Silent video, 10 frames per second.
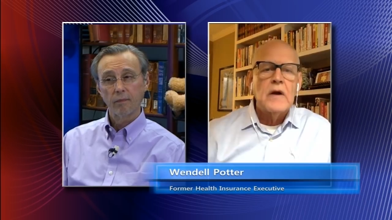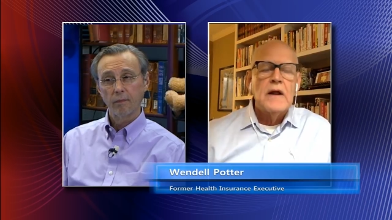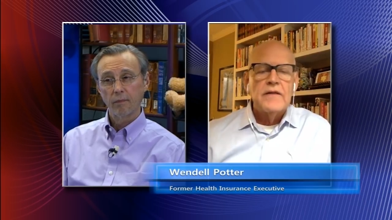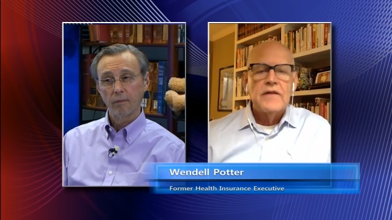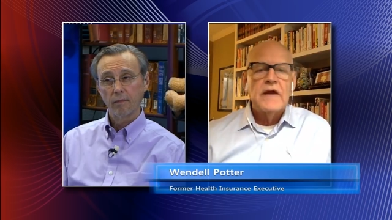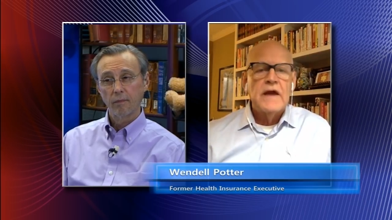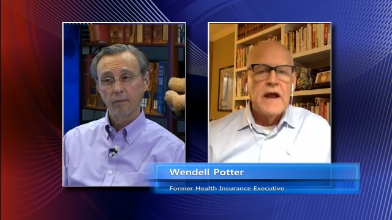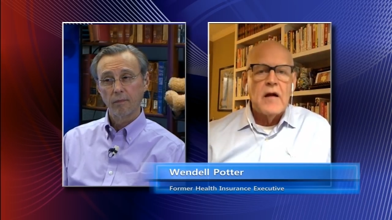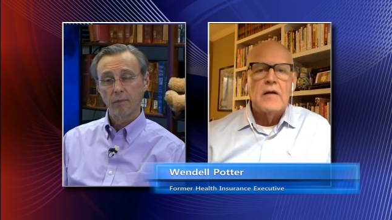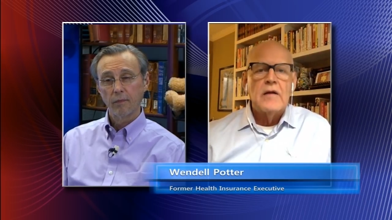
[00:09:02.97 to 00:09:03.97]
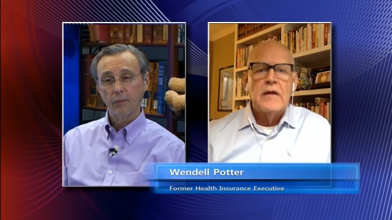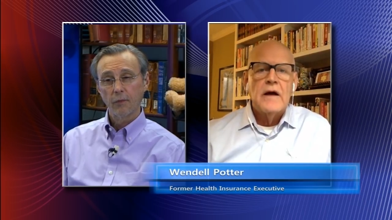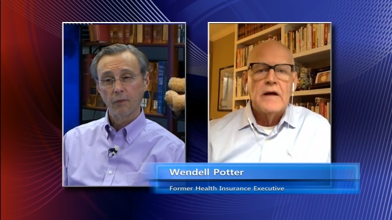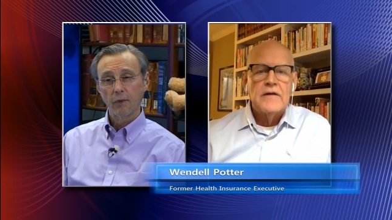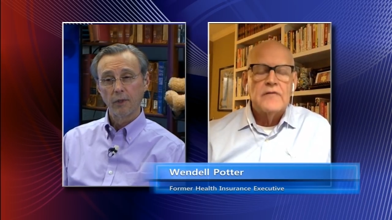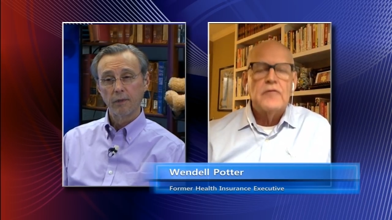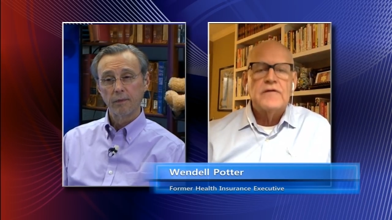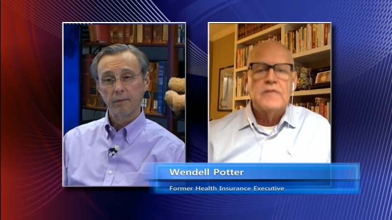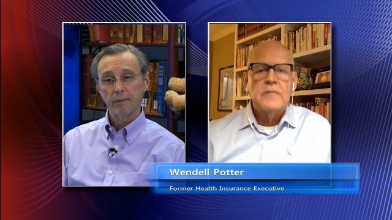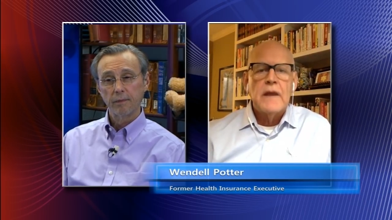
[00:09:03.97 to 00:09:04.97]
Speaker 1: the care uh, the All
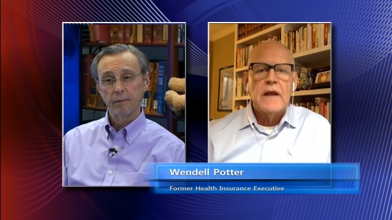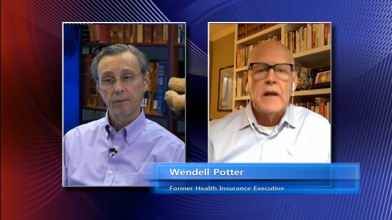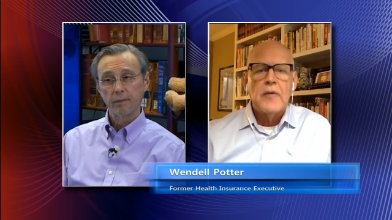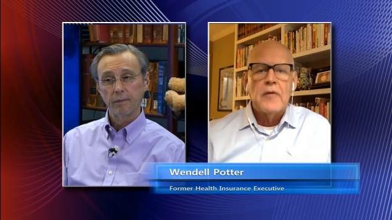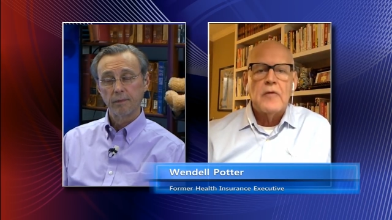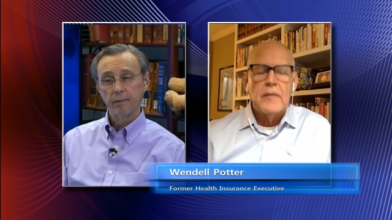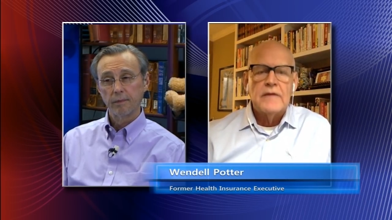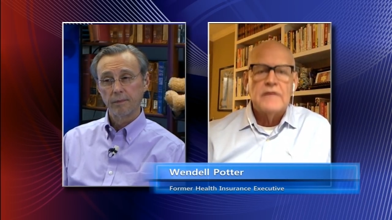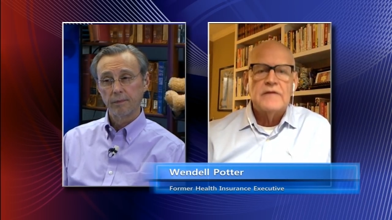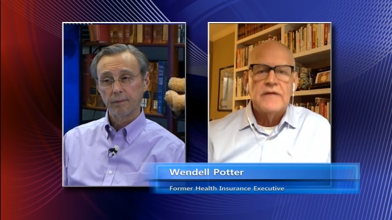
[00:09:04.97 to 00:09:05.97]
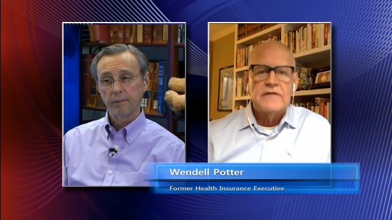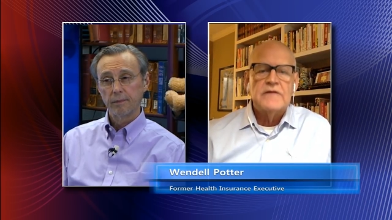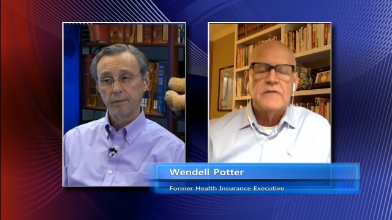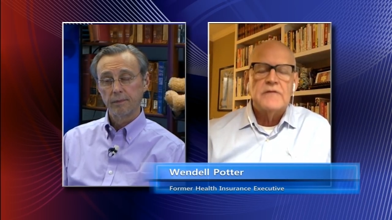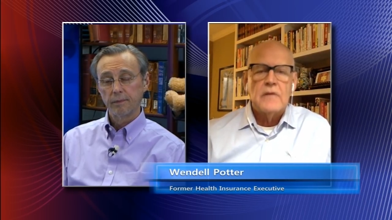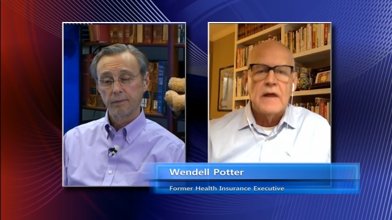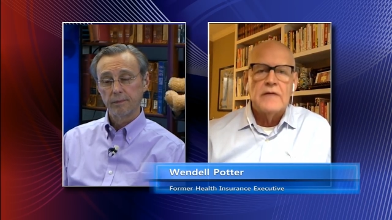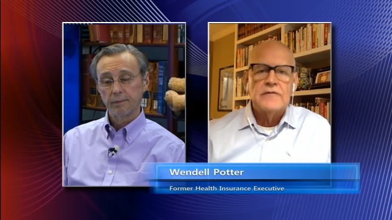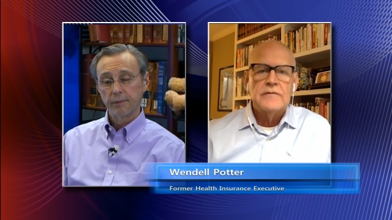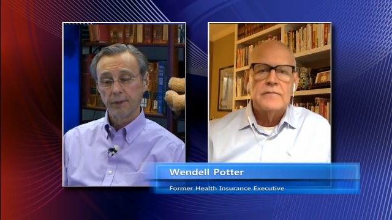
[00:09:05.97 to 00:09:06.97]
traditional right. Medicare program is at that stage of their
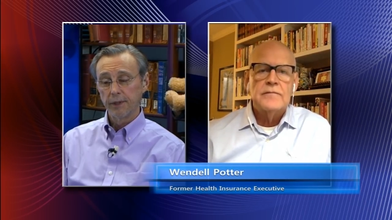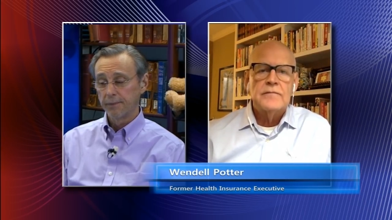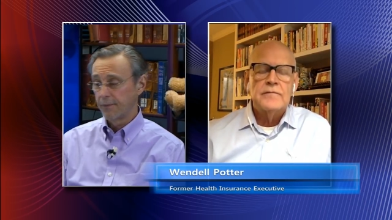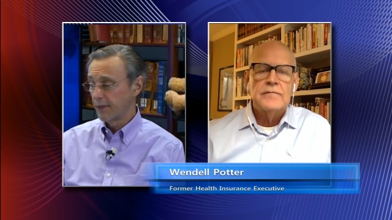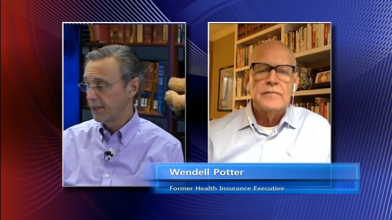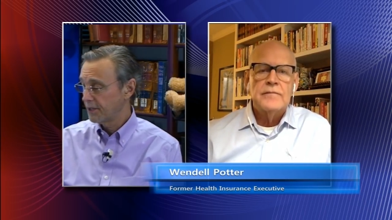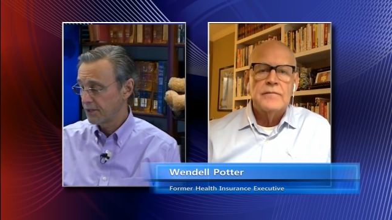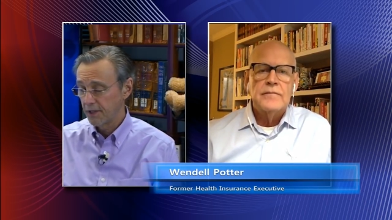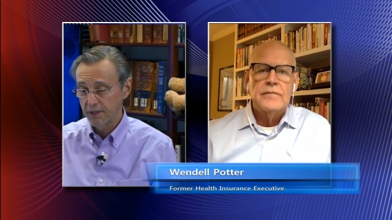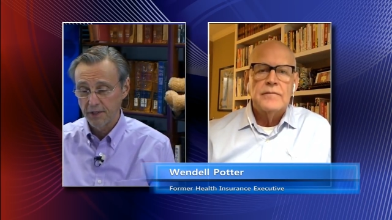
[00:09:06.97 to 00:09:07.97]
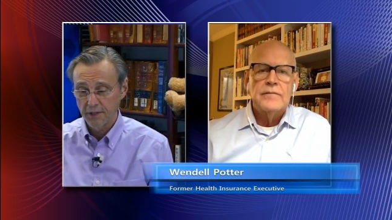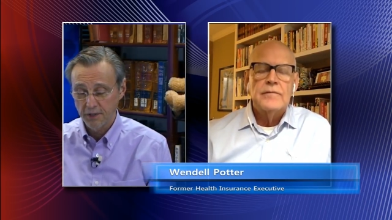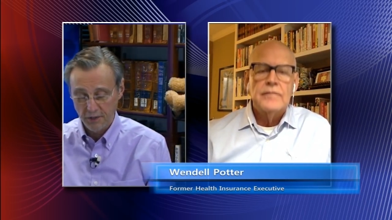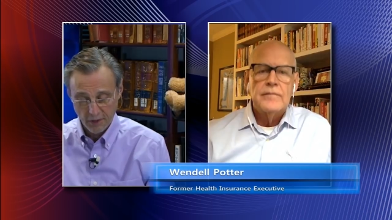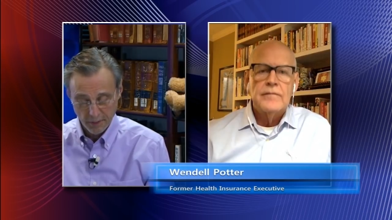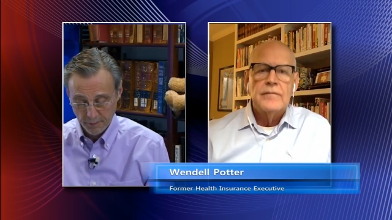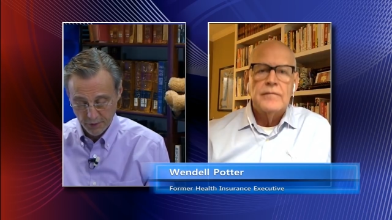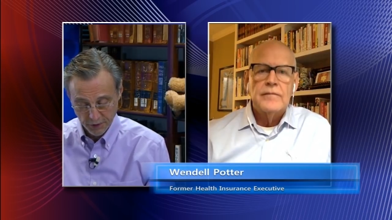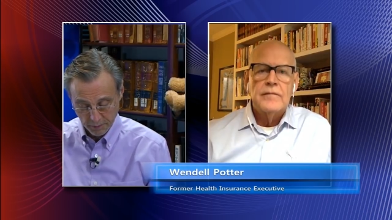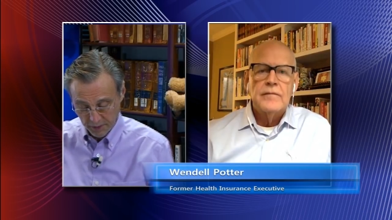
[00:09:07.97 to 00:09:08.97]
lives.
Speaker 2: Yeah. It's this is all
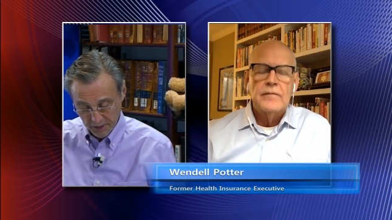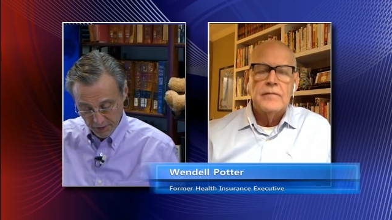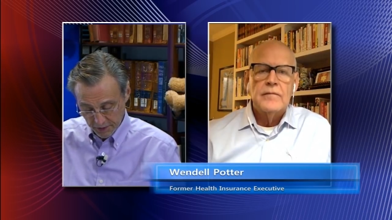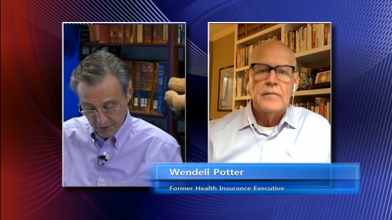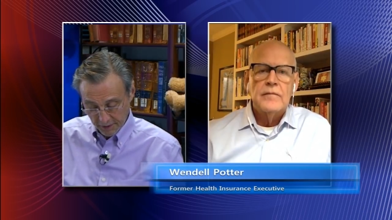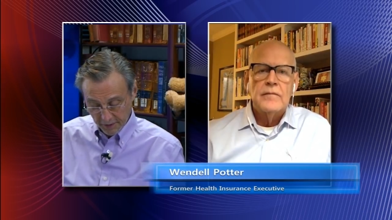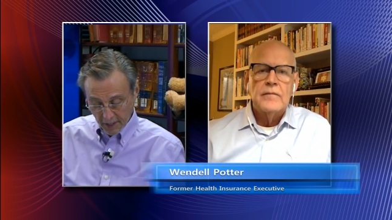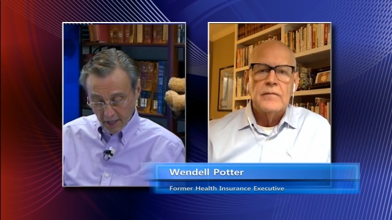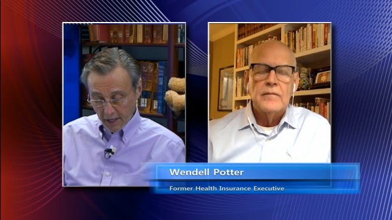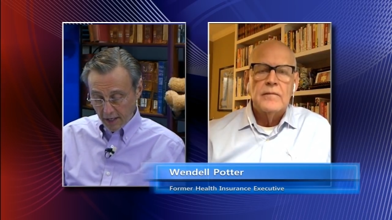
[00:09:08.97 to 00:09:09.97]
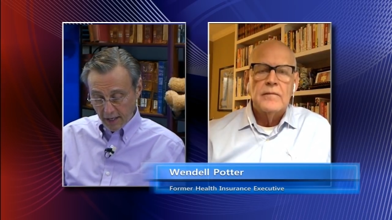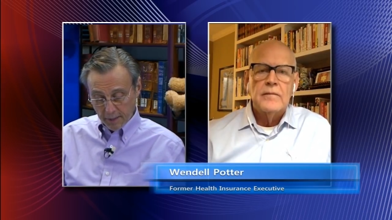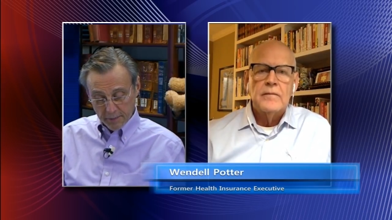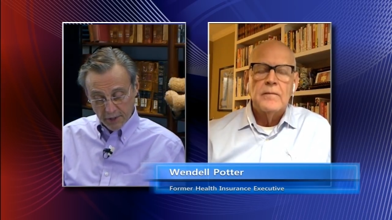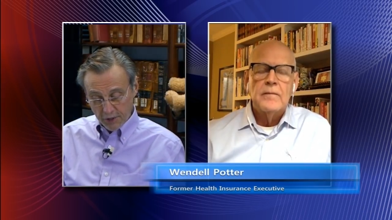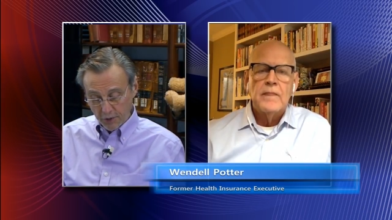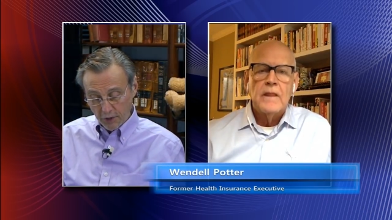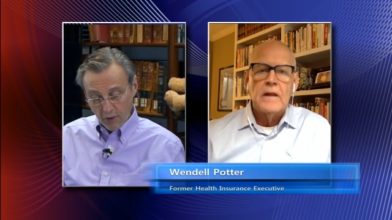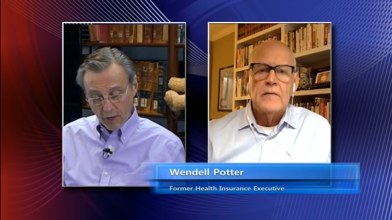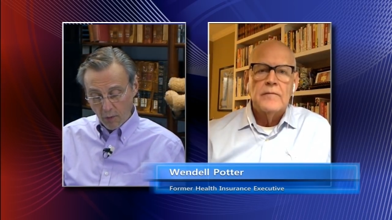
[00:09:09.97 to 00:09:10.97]
just amazing stuff. Um, you're
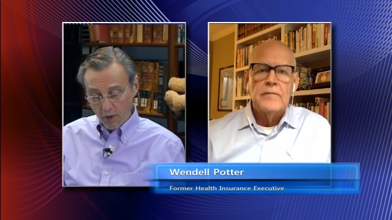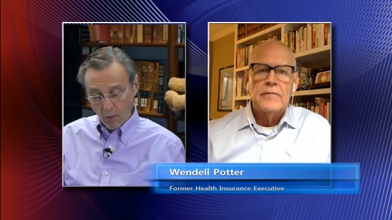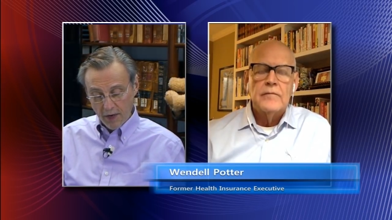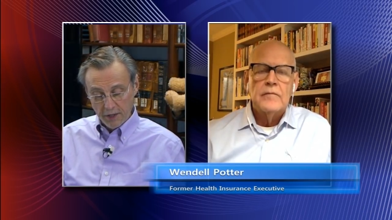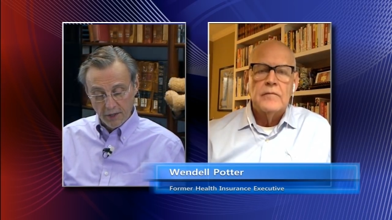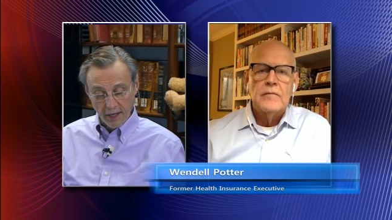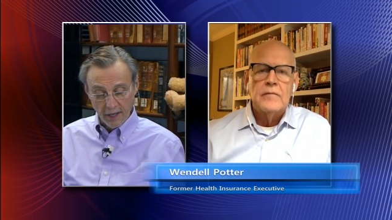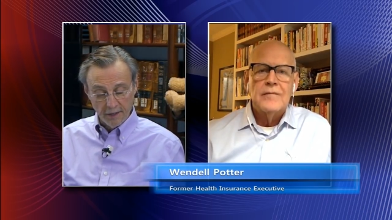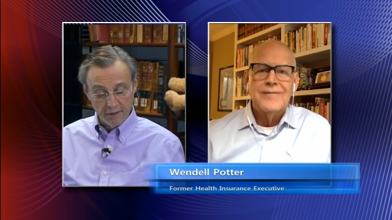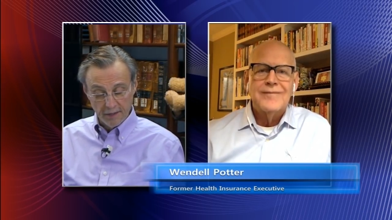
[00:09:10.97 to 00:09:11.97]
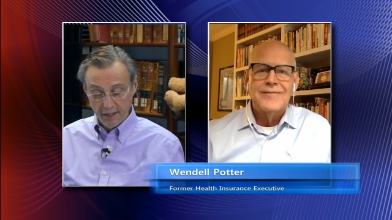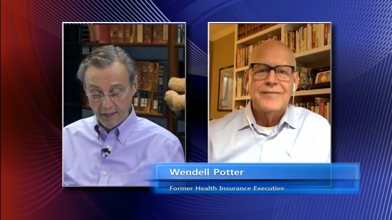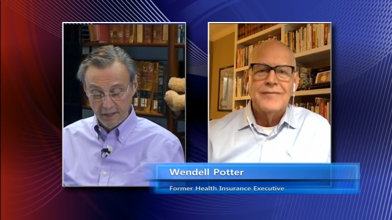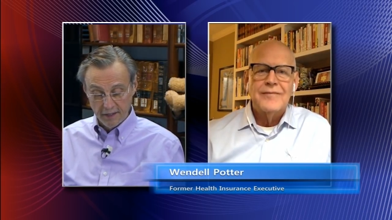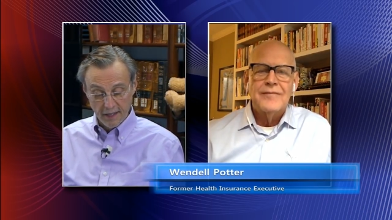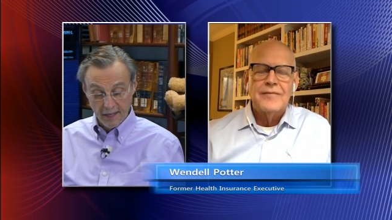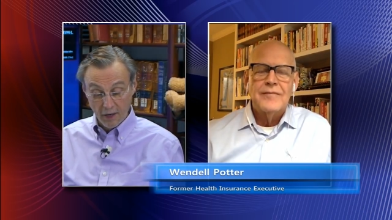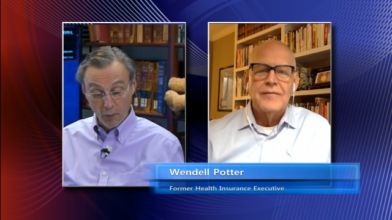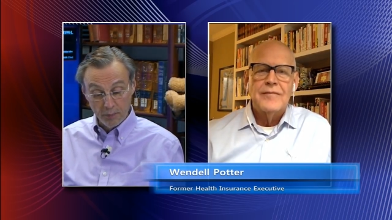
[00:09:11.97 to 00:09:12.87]
doing great work, Wendell, and and I hope